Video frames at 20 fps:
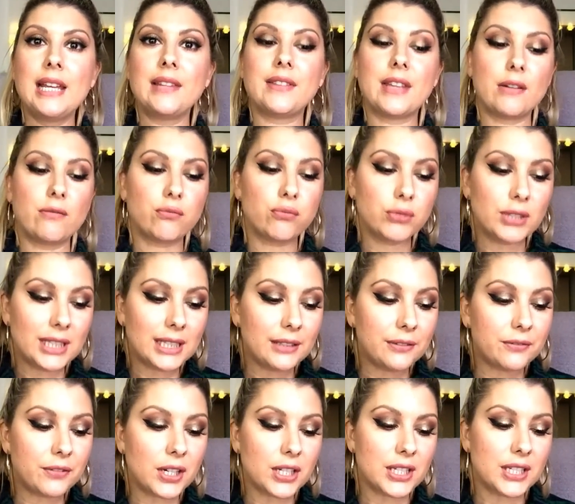they're really
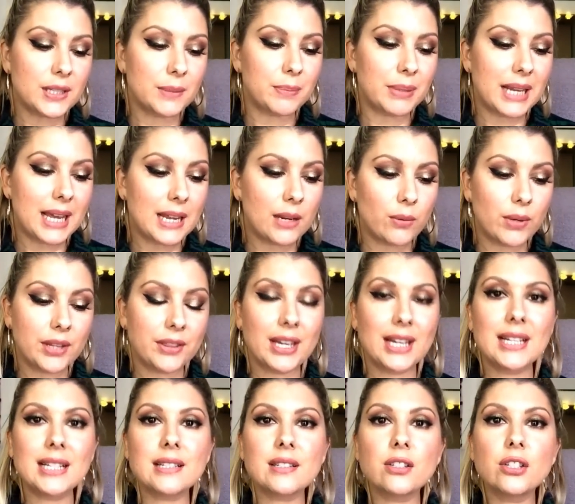fun to play with,
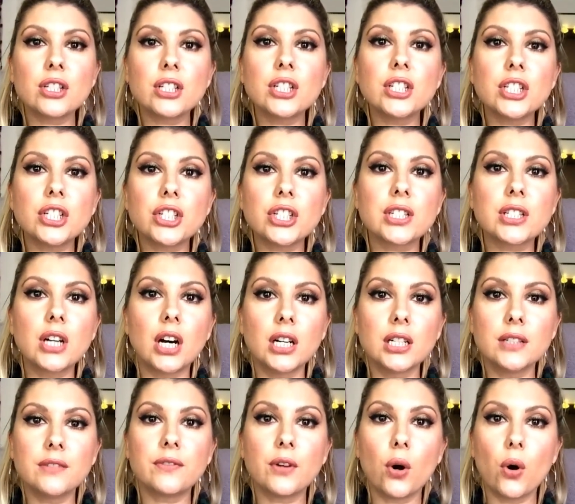and it's good to just
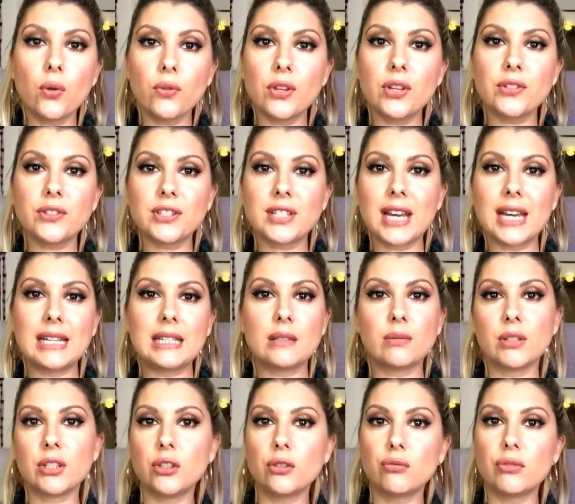kind of, on those
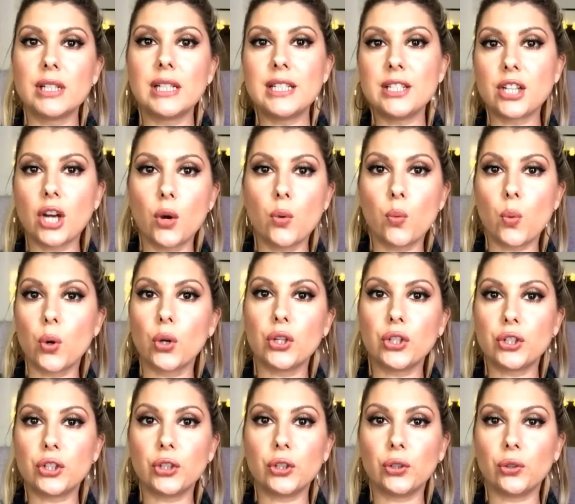days where you really don't want
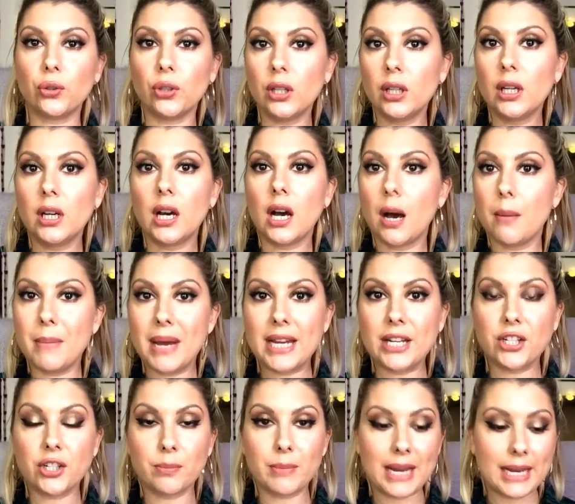to do a
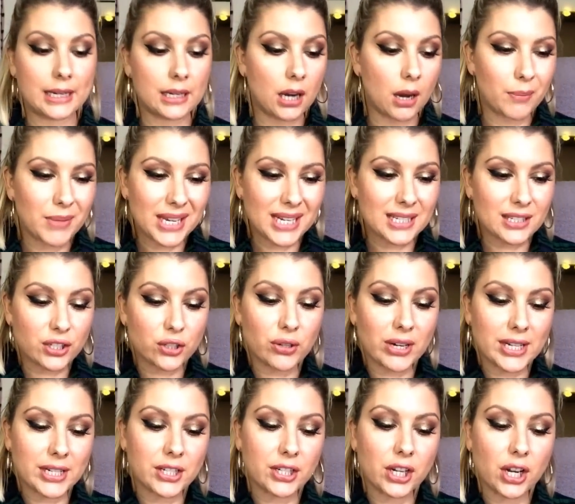major makeup, then it's
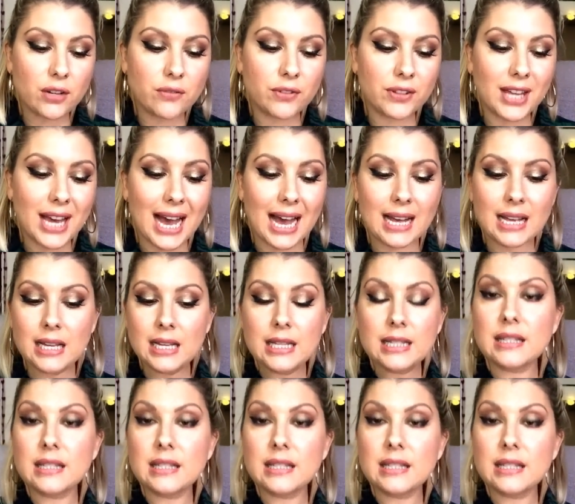great to go for that.